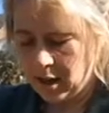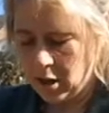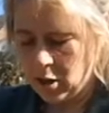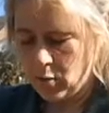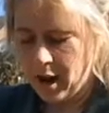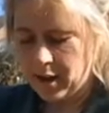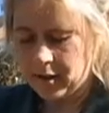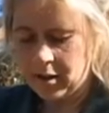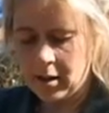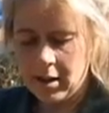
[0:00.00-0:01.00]
you
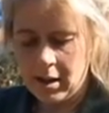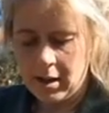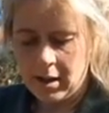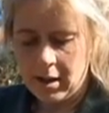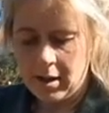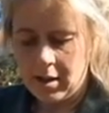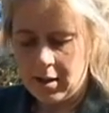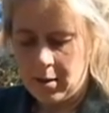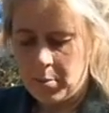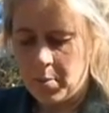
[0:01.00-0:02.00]
ask
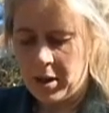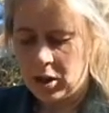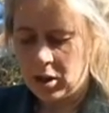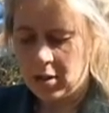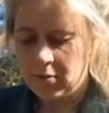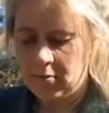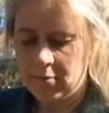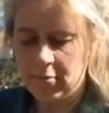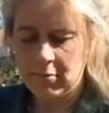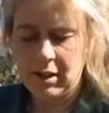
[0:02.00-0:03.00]
permission
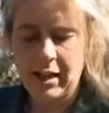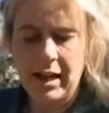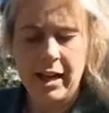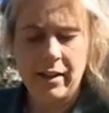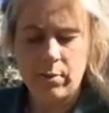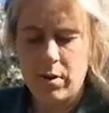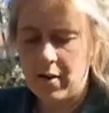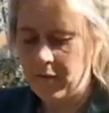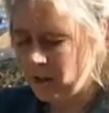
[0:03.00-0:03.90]
to collect whatever